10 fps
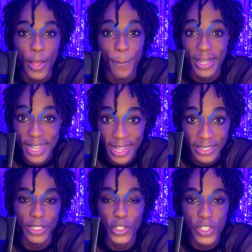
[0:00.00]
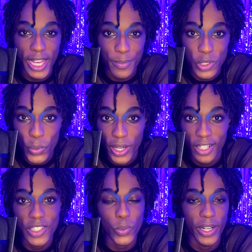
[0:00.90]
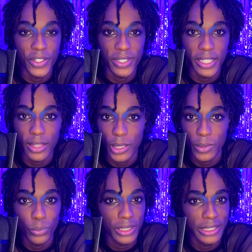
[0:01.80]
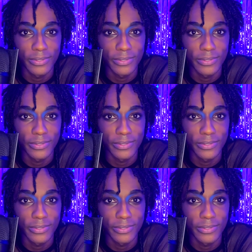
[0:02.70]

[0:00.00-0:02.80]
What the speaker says: Manhattan near Times Square. It's right underneath a really